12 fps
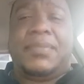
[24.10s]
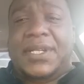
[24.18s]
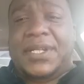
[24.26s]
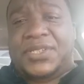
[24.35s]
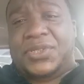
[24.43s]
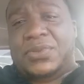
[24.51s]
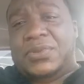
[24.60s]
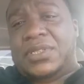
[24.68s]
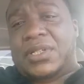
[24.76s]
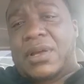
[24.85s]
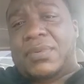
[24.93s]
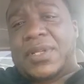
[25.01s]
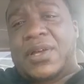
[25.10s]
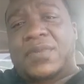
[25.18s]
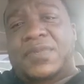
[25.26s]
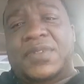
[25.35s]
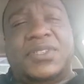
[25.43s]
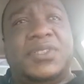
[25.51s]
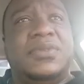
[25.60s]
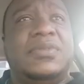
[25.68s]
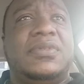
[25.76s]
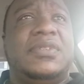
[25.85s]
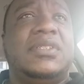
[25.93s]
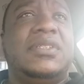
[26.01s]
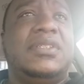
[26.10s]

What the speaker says: of issues, couple of health issues.